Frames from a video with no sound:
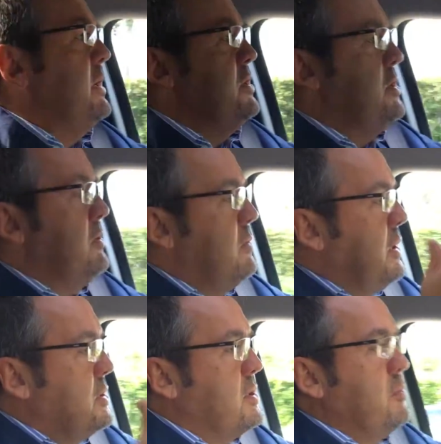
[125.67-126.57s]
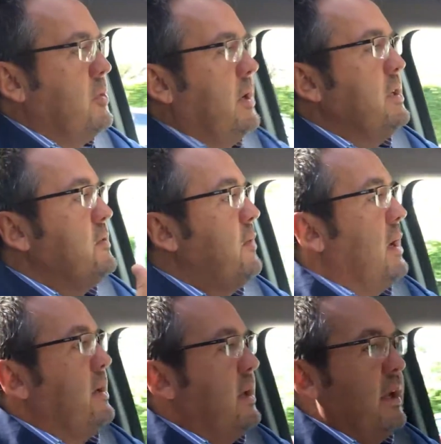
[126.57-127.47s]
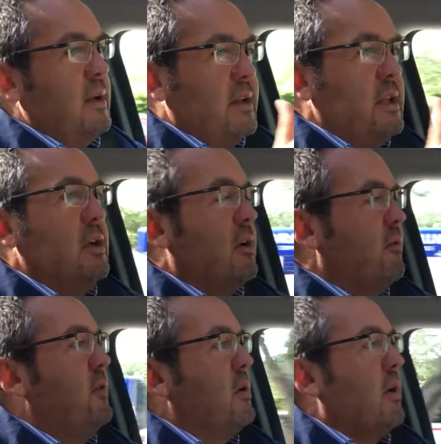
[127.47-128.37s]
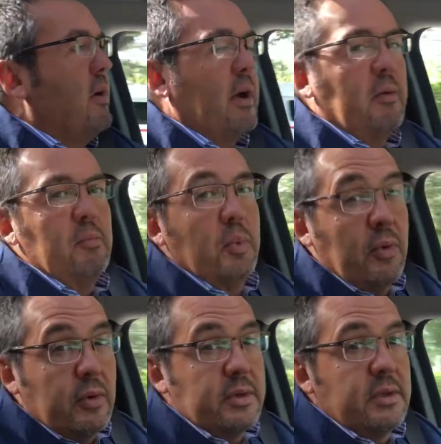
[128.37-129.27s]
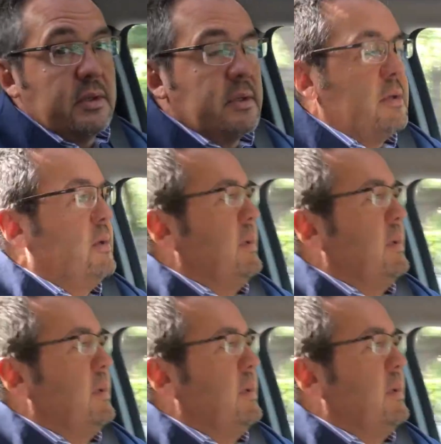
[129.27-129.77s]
So it's summarize, validate, and then you've got to figure out how important,